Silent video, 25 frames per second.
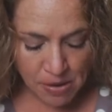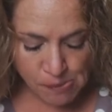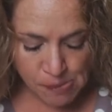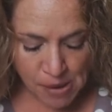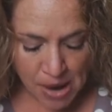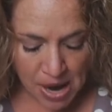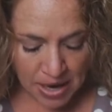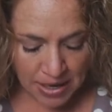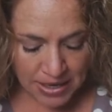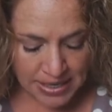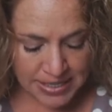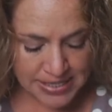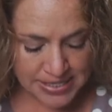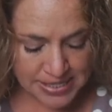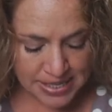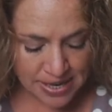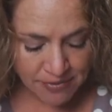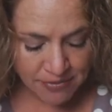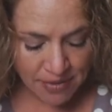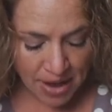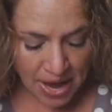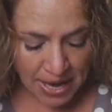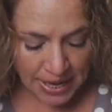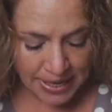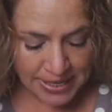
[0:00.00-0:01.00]
Pockets
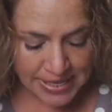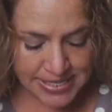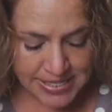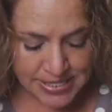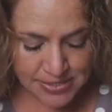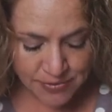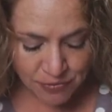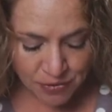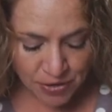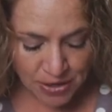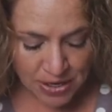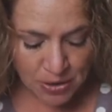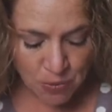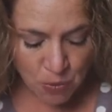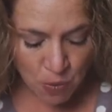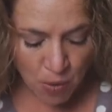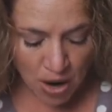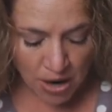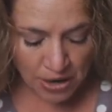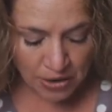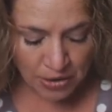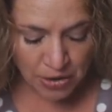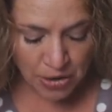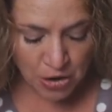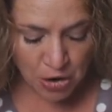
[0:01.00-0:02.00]
of ice free
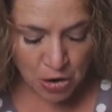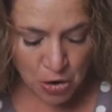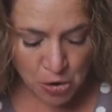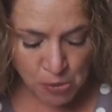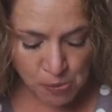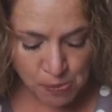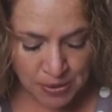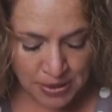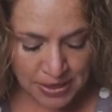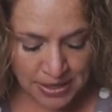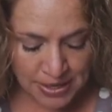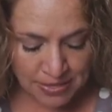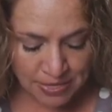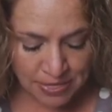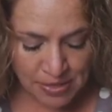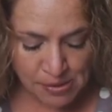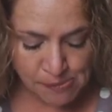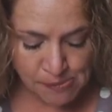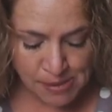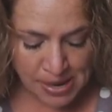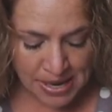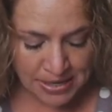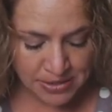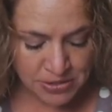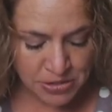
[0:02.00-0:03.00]
water open in the
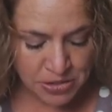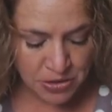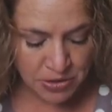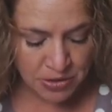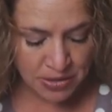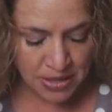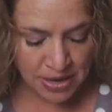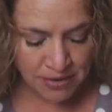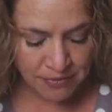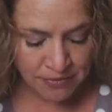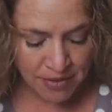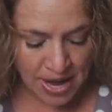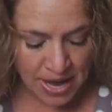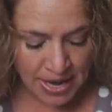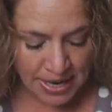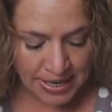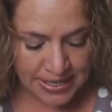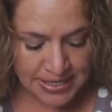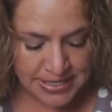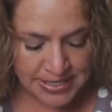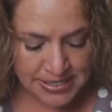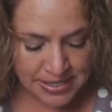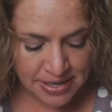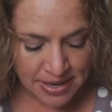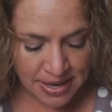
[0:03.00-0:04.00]
mantle of
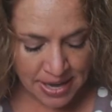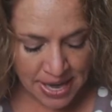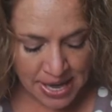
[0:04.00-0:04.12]
ice,